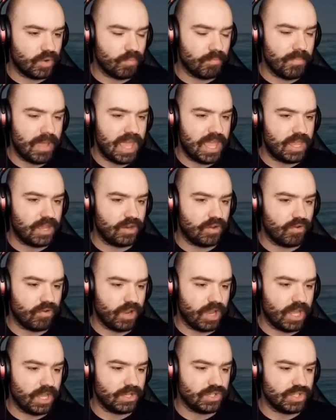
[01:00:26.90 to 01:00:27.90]
make and
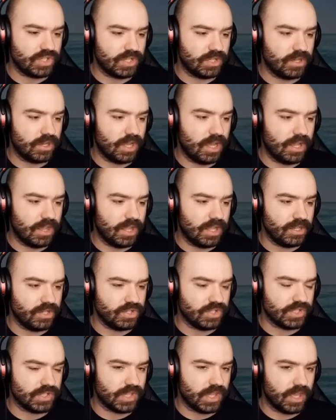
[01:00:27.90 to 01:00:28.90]
create shit and
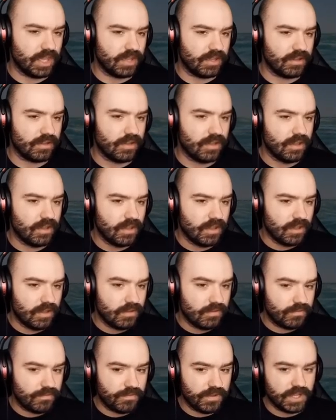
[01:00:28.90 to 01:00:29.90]
then just like
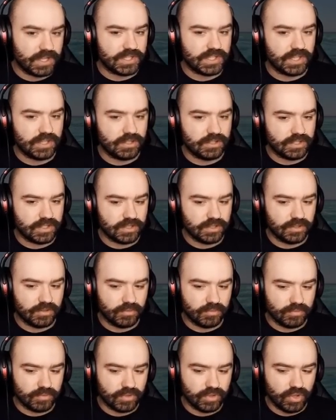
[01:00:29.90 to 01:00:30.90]
fix it
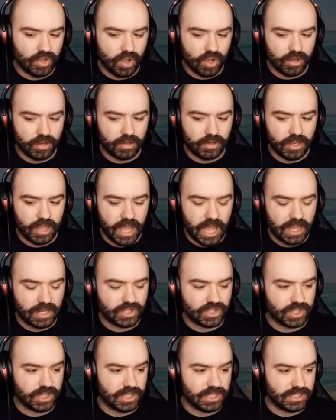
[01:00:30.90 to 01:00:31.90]
to not
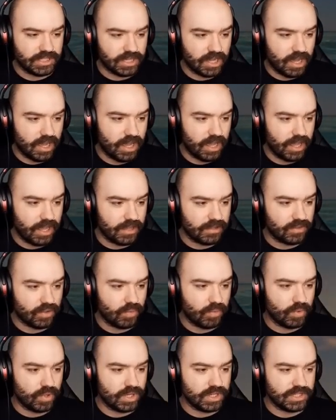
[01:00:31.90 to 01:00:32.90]
actually die. I
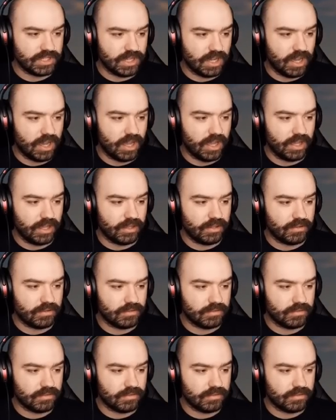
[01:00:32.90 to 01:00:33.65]
thought we were going to die.